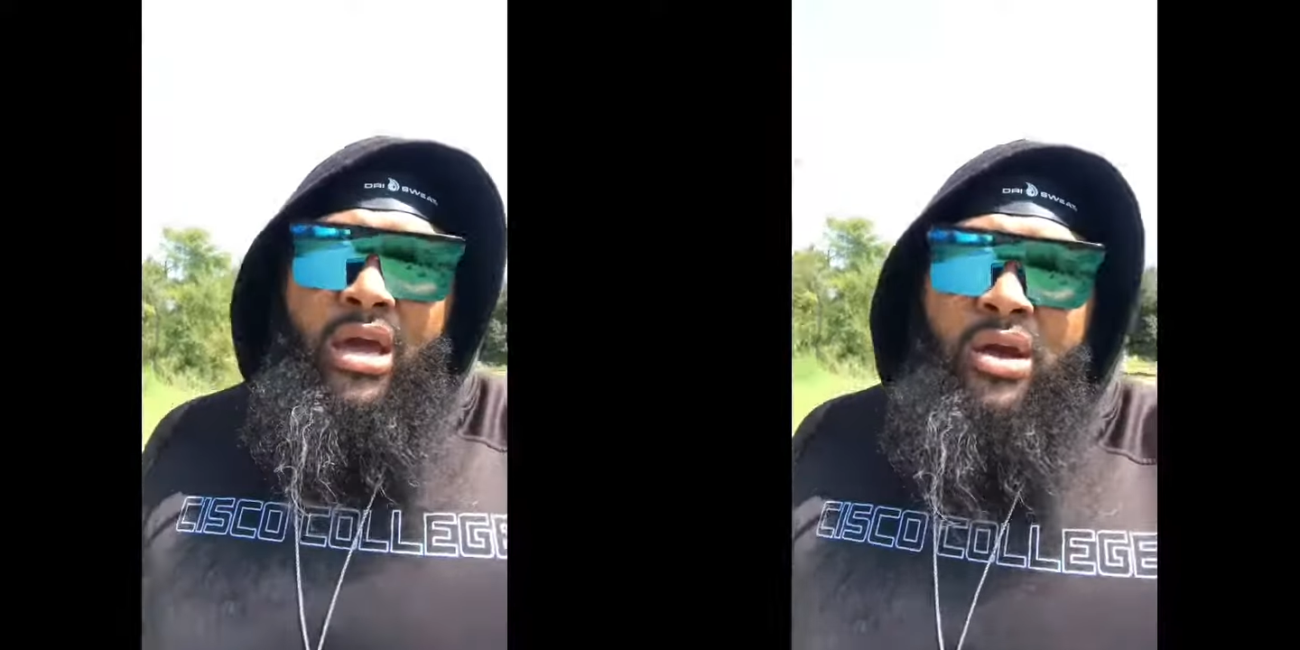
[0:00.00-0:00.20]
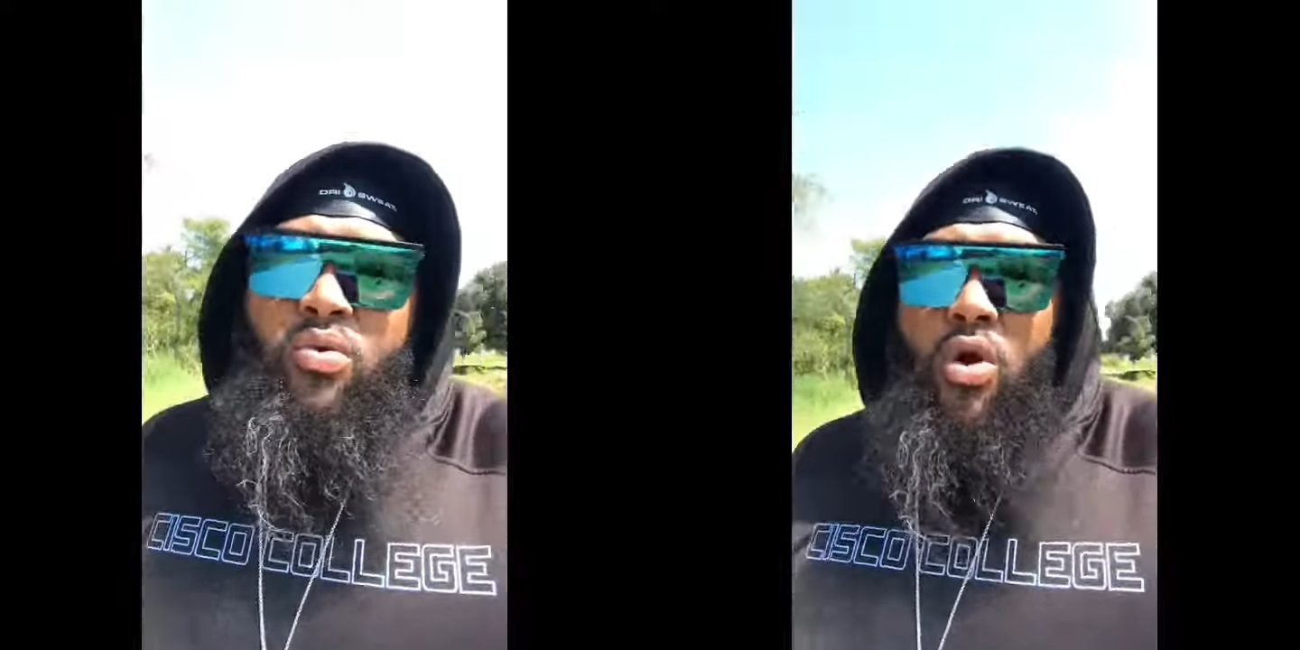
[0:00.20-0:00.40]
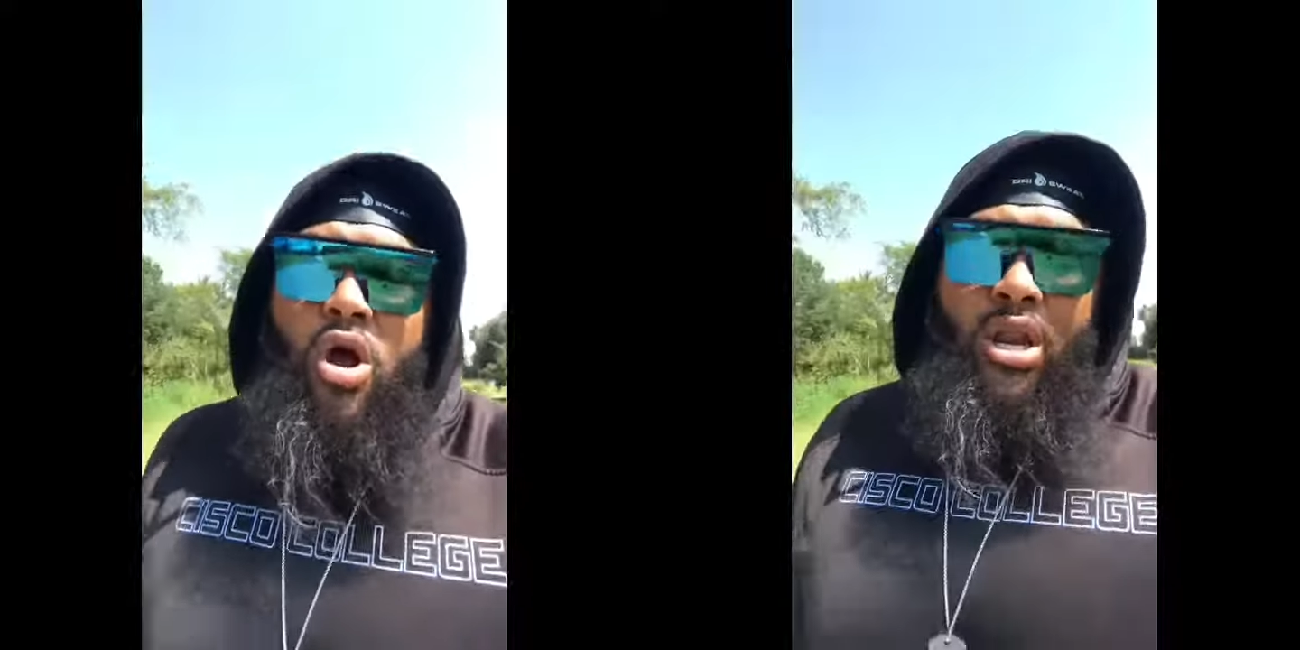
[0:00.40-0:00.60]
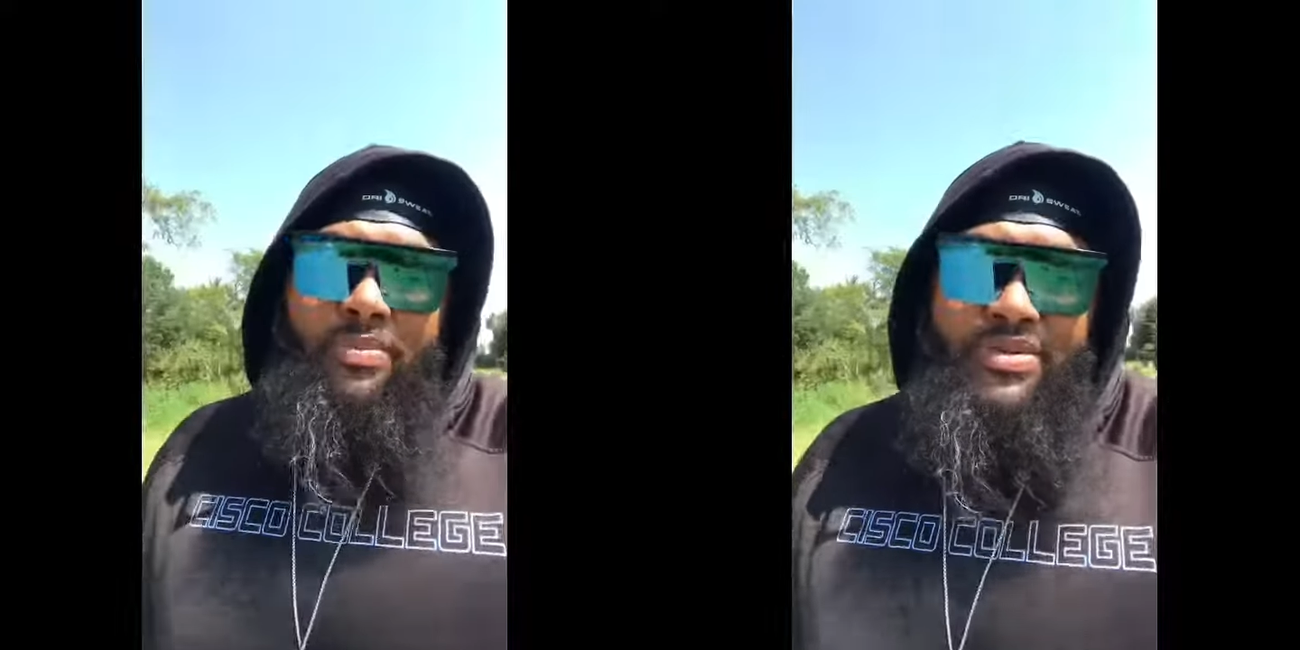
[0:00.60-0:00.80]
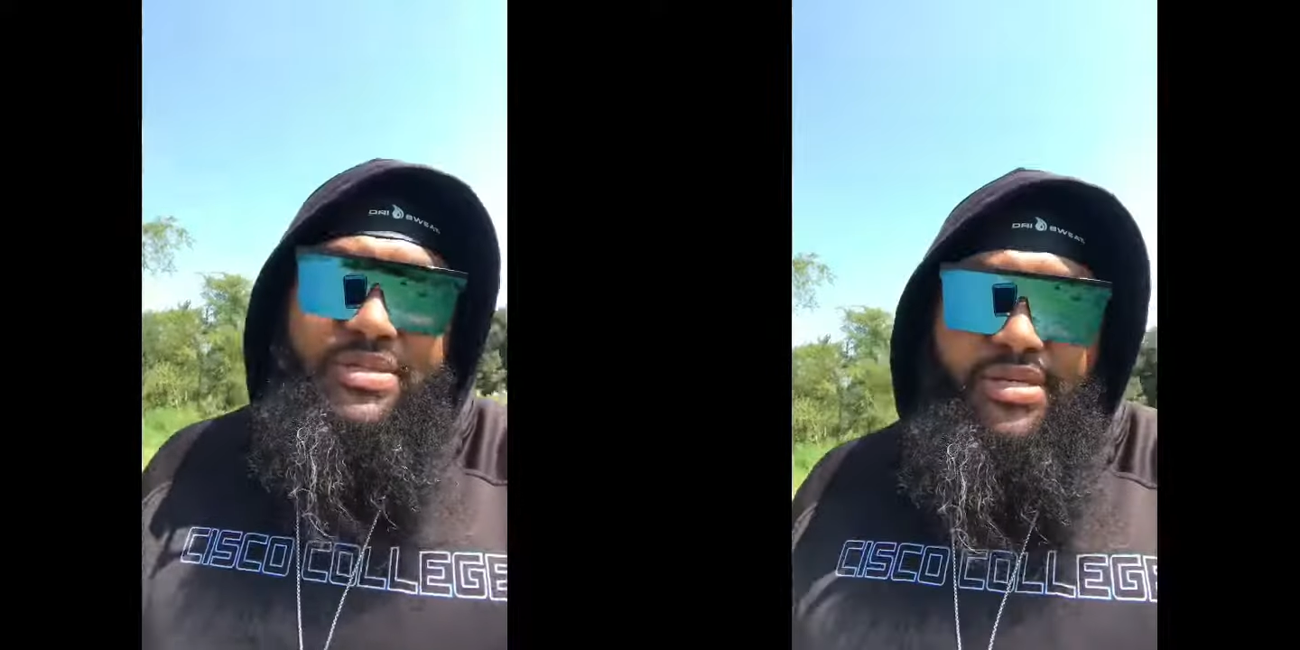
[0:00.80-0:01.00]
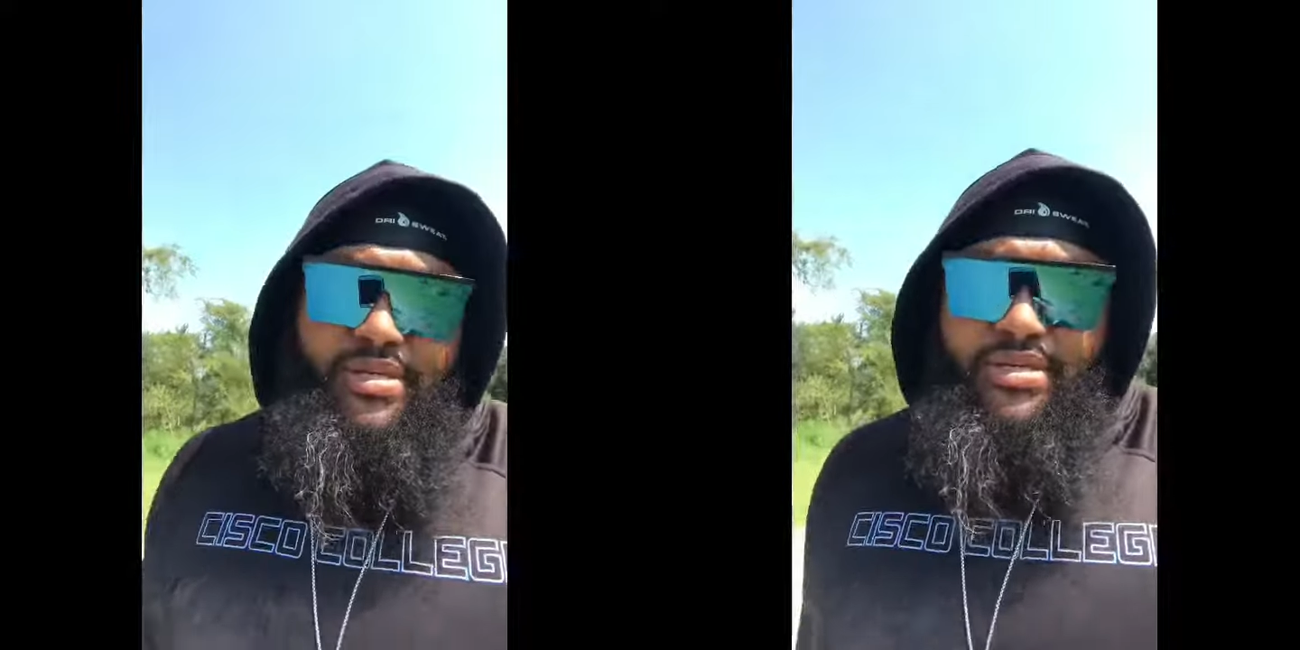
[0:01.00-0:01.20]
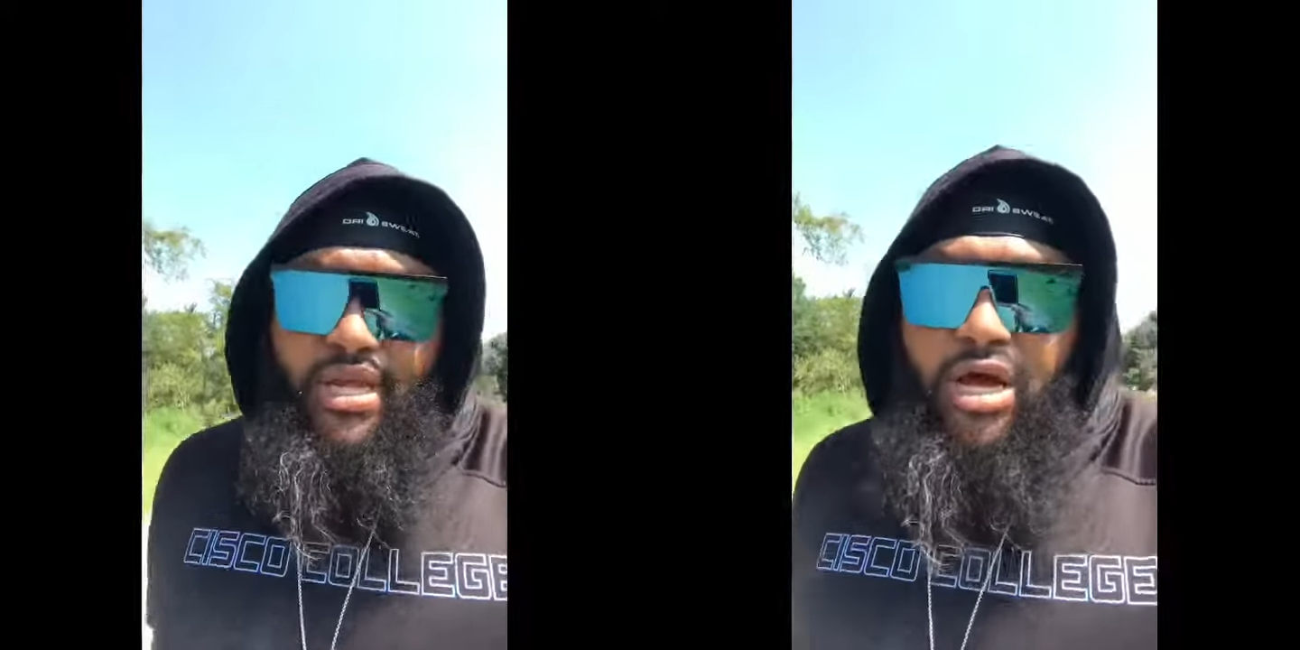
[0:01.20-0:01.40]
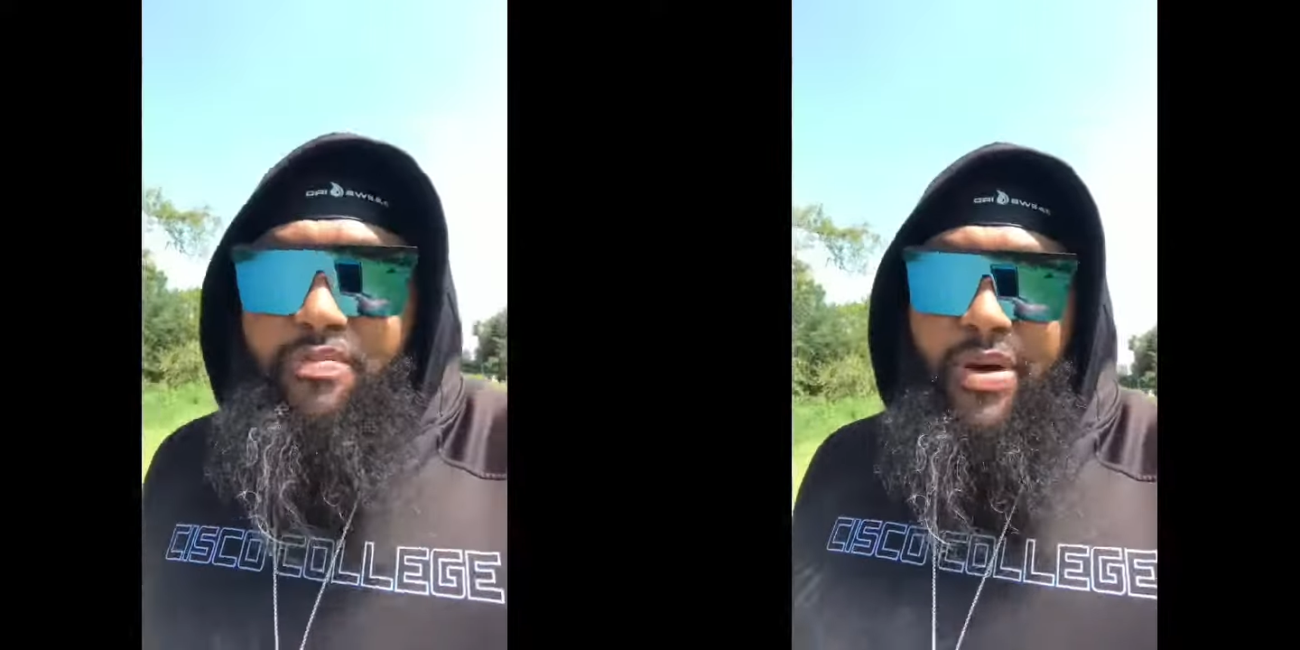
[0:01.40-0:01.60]
we're all in positions to
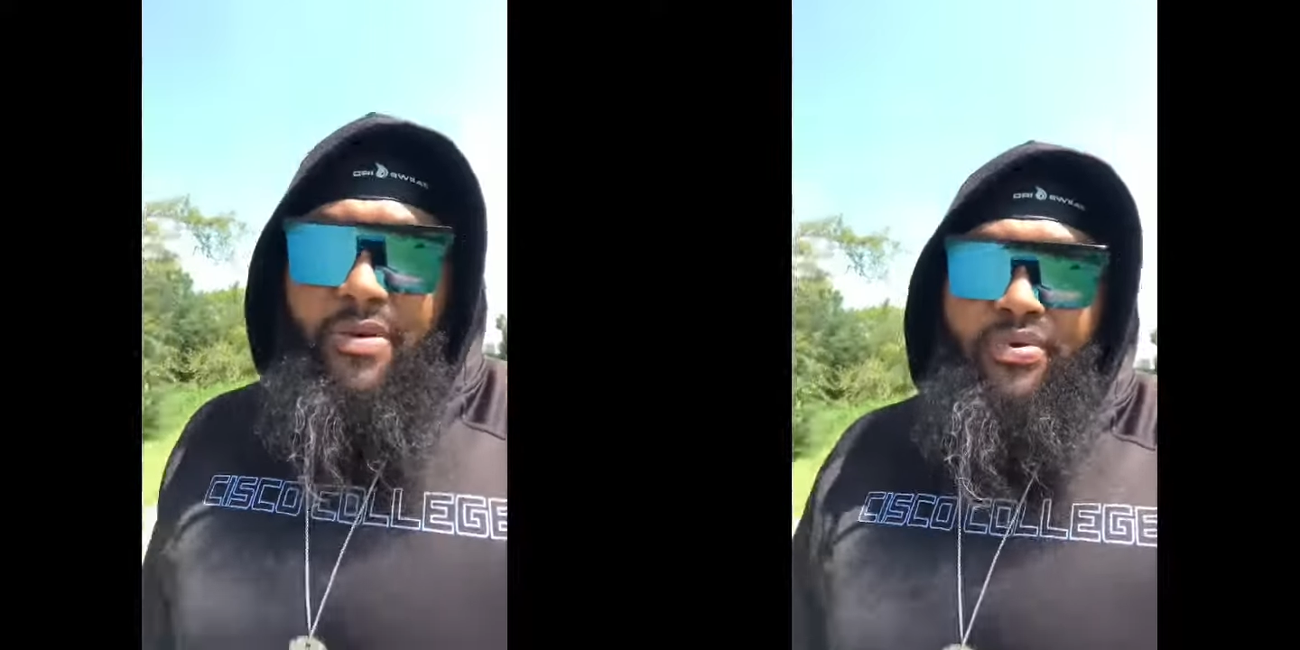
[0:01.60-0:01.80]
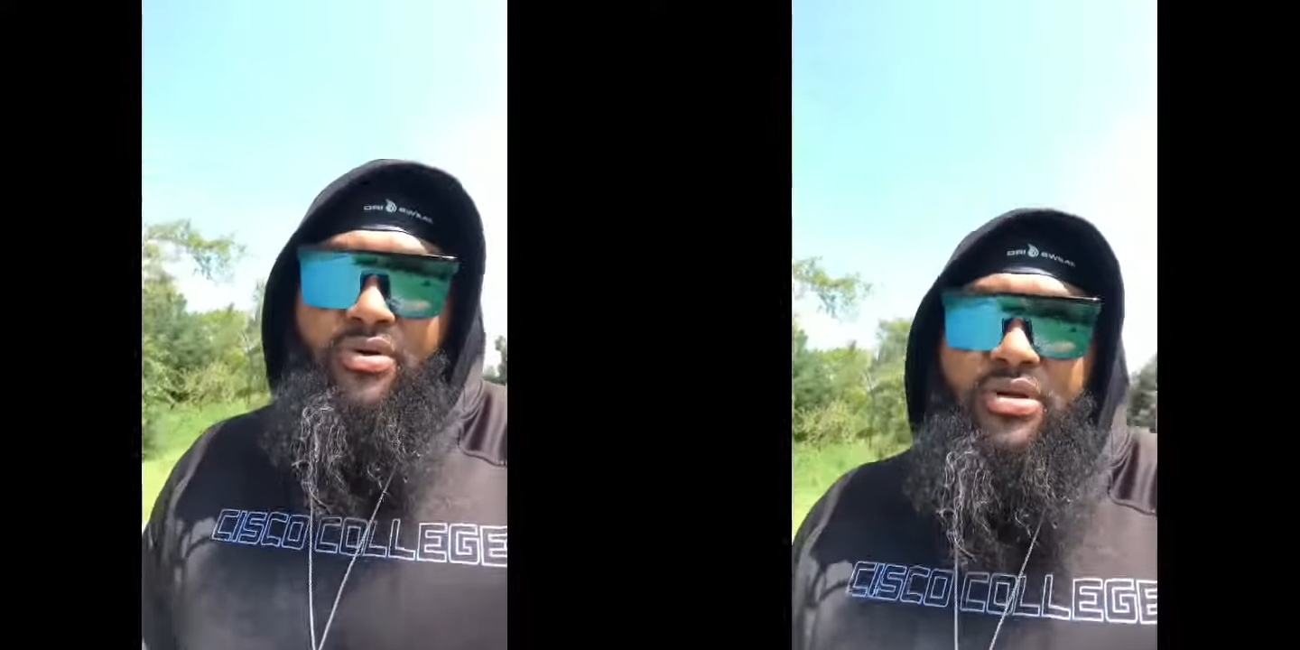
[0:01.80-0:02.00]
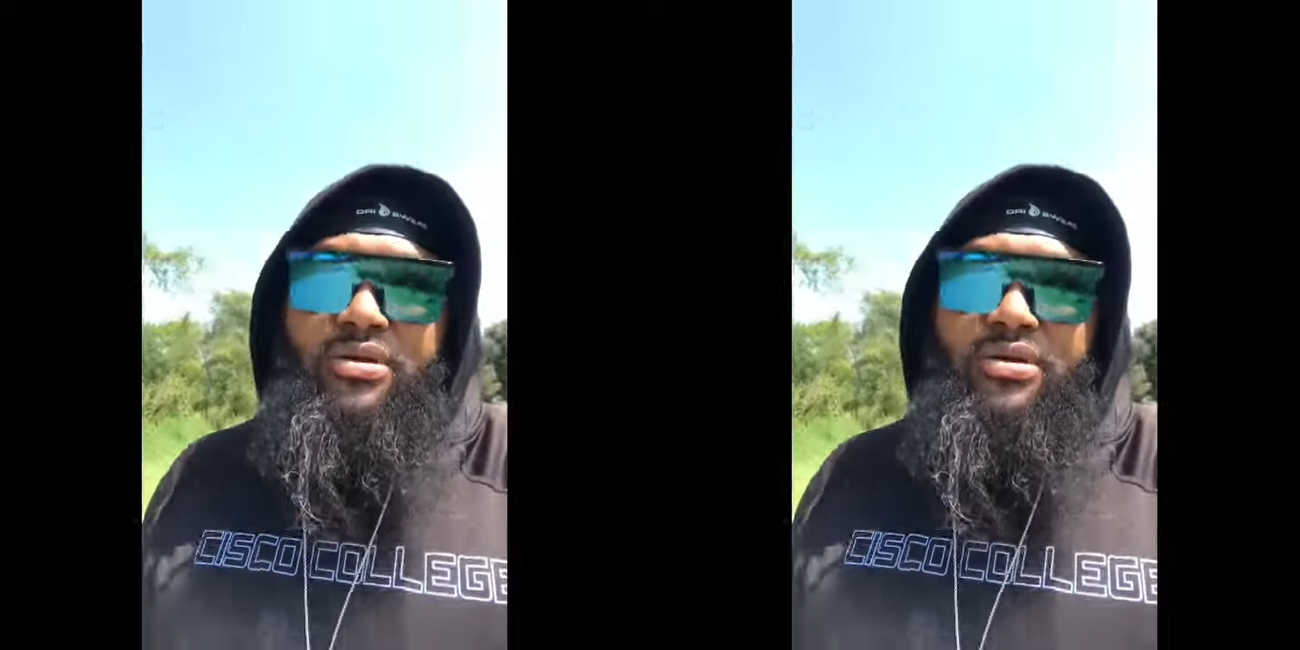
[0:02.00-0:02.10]
help people,